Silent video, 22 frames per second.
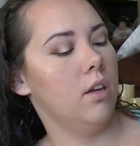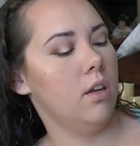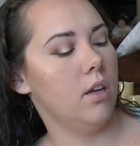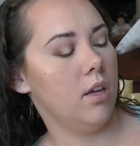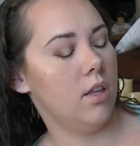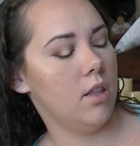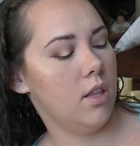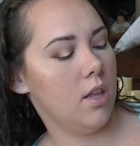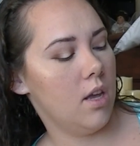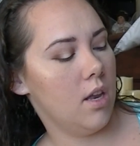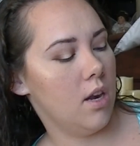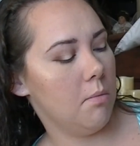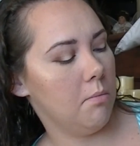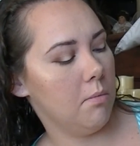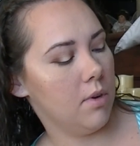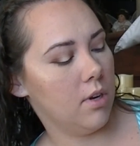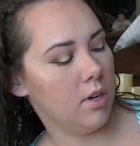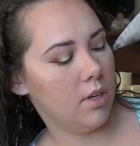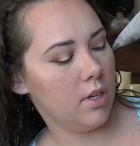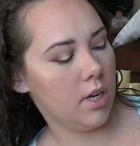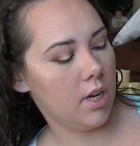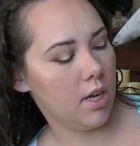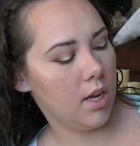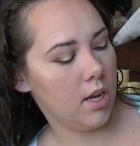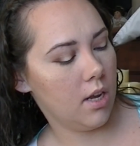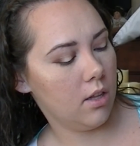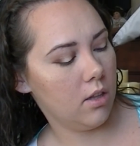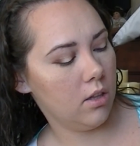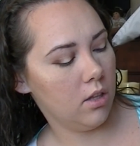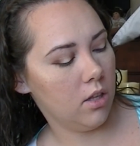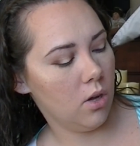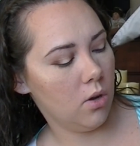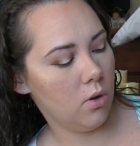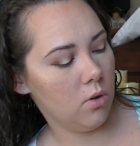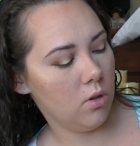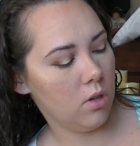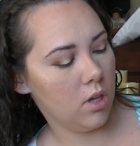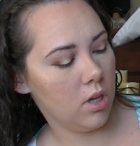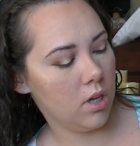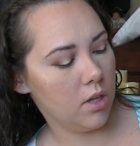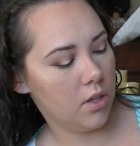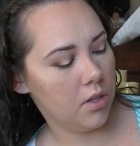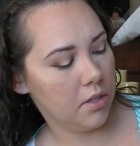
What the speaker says: And then I'm going to take Lola,